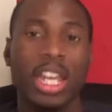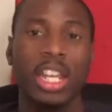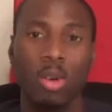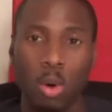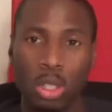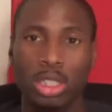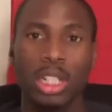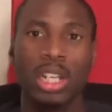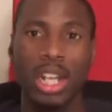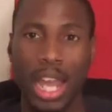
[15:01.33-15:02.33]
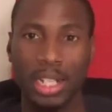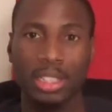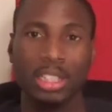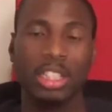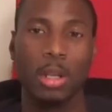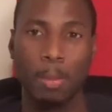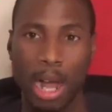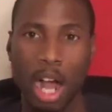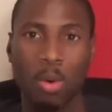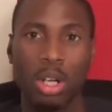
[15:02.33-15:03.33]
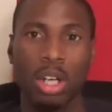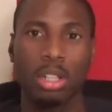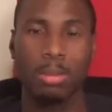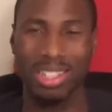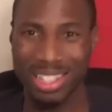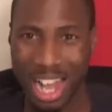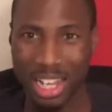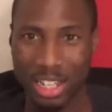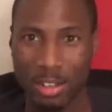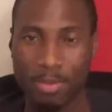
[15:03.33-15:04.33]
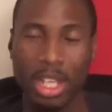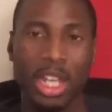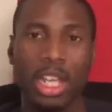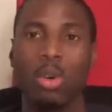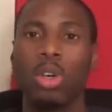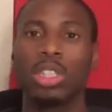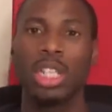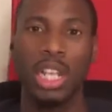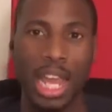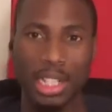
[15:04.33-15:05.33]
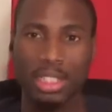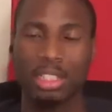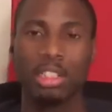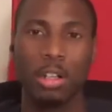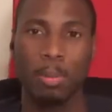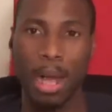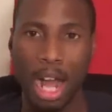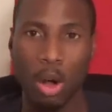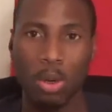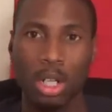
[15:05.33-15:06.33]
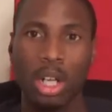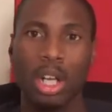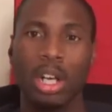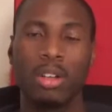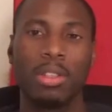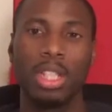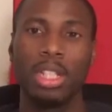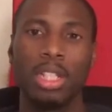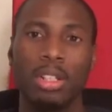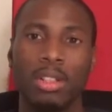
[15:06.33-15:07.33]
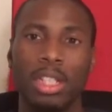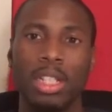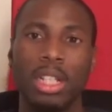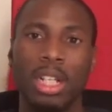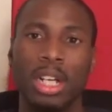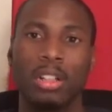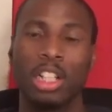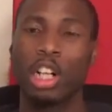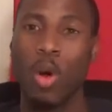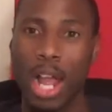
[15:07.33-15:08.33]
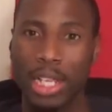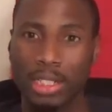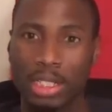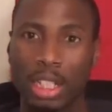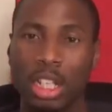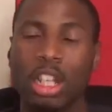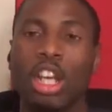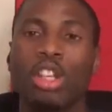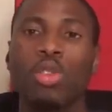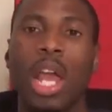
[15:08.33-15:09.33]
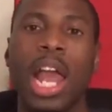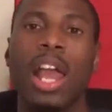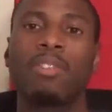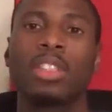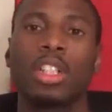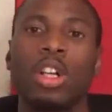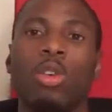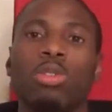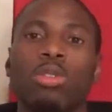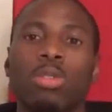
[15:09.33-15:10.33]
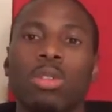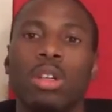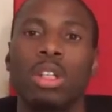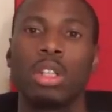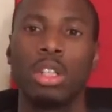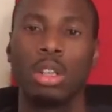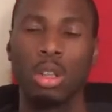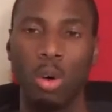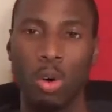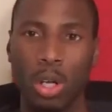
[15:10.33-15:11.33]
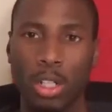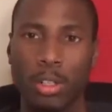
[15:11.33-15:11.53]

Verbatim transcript: in order to get access to the power of the Messiah, in order to get access to the power of the of the of the Christ, you have to go through Lord.